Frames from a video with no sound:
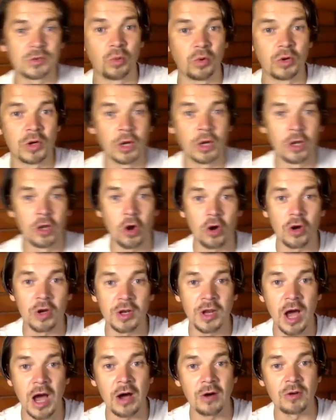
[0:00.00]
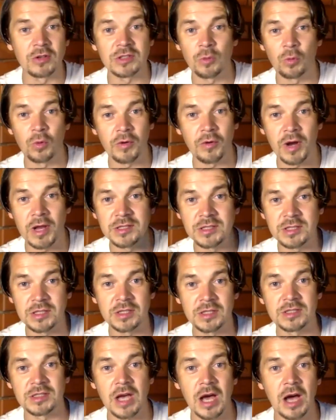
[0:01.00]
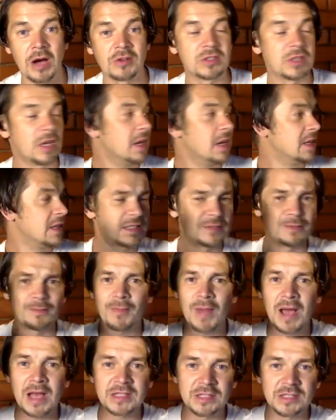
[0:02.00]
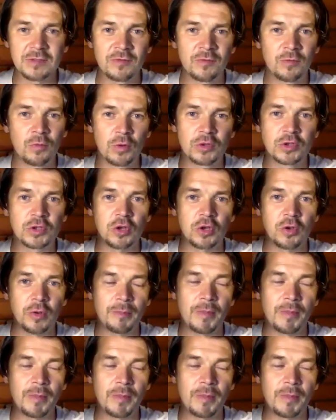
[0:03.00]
wooden log and house, so we're renting this house, it's massive wood. So you're